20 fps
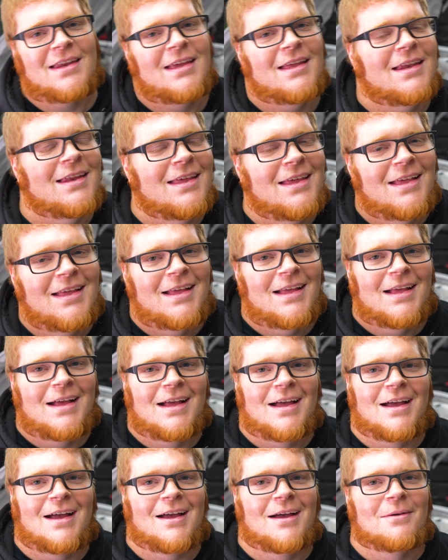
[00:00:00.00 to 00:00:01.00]
it.
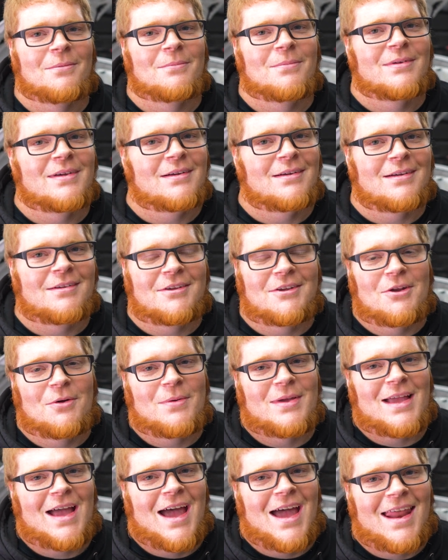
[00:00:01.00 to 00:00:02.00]
You know,
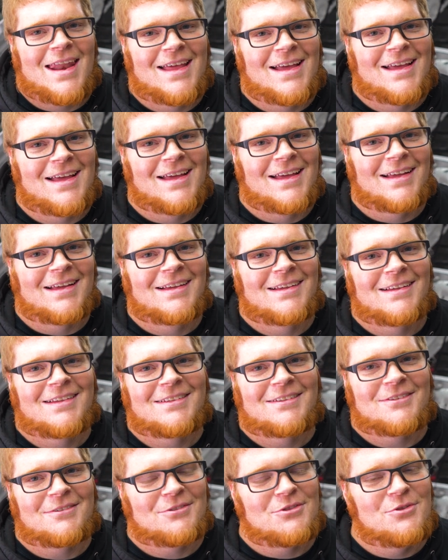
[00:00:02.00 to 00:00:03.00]
we got a
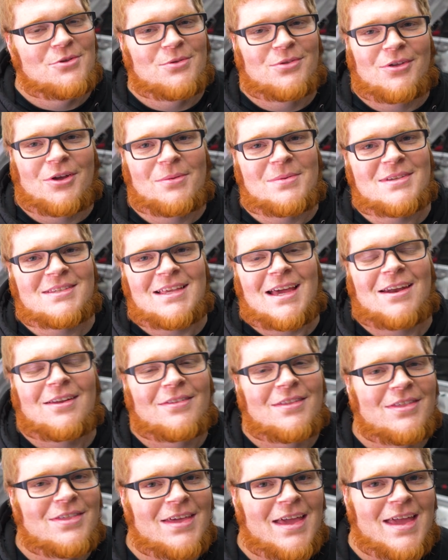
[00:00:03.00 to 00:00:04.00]
new thermostat
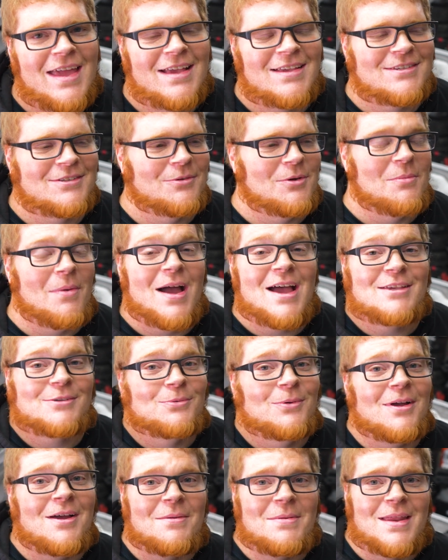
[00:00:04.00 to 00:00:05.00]
on the thing, so we might as
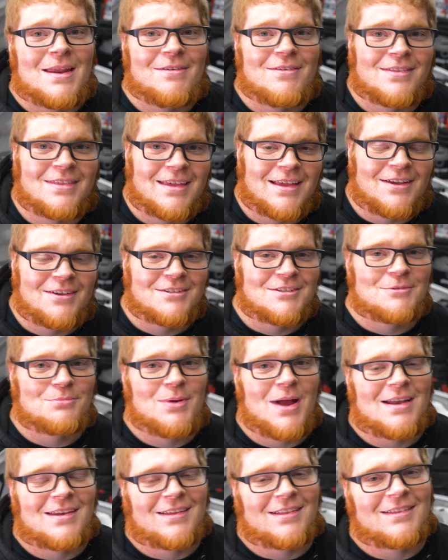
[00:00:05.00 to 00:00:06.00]
well. I mean, everything else is
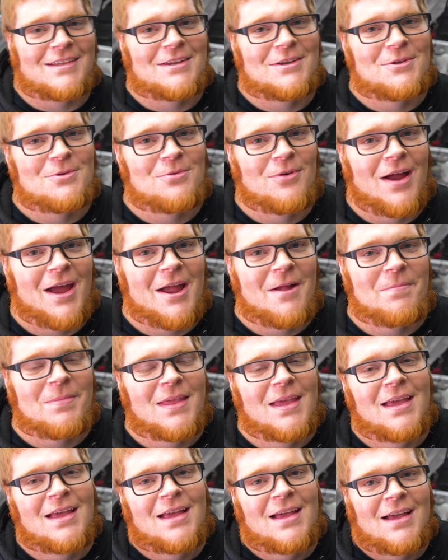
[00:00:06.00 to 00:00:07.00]
practically new, right?
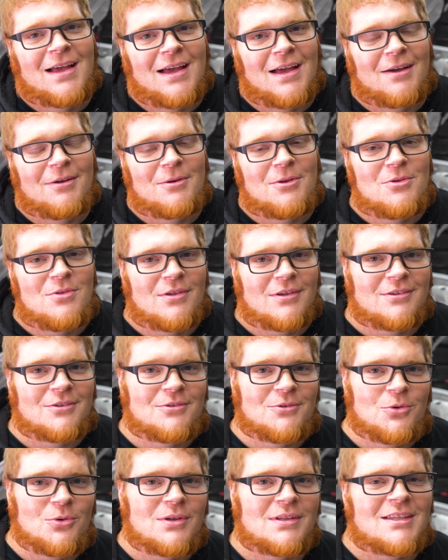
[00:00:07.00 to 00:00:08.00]
We do the
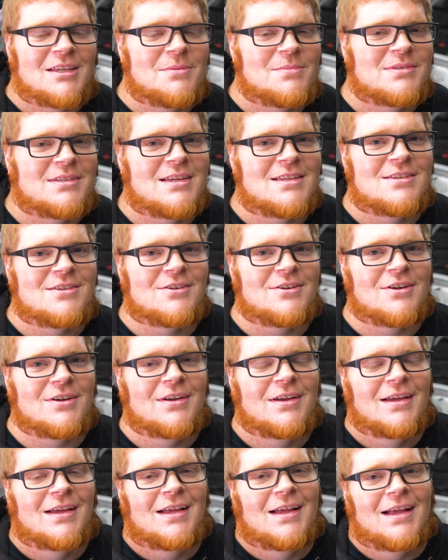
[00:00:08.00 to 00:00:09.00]
coolant temp
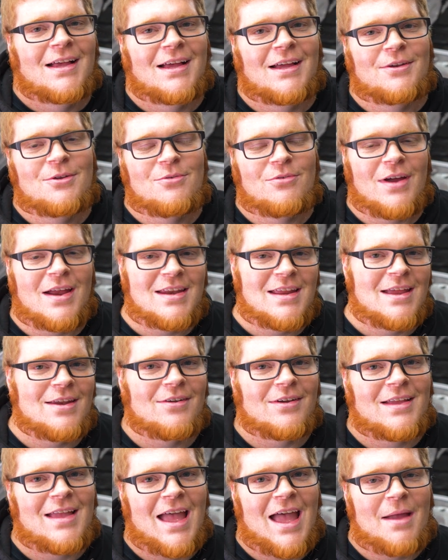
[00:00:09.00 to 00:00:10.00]
sensor, a new
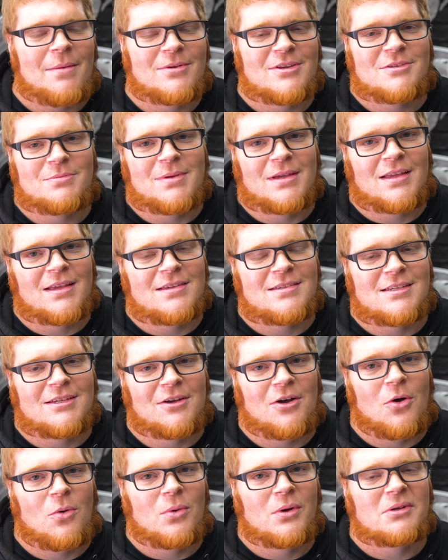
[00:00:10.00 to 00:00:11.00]
radiator cap, just because the
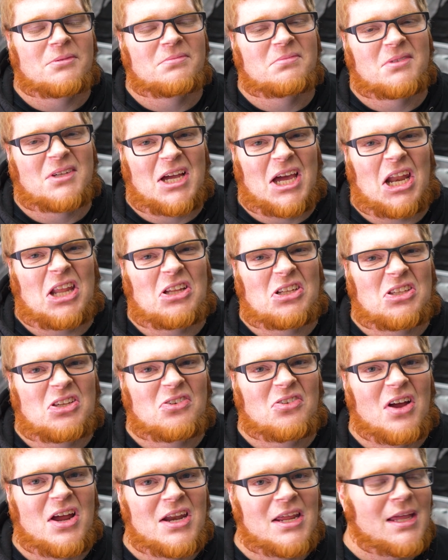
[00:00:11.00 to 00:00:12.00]
old one kind of looked
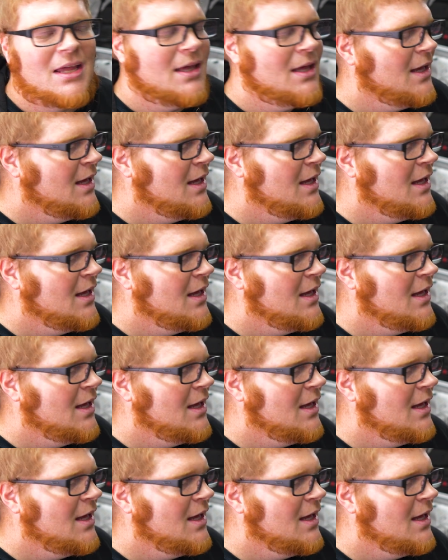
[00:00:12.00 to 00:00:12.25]
cruddy.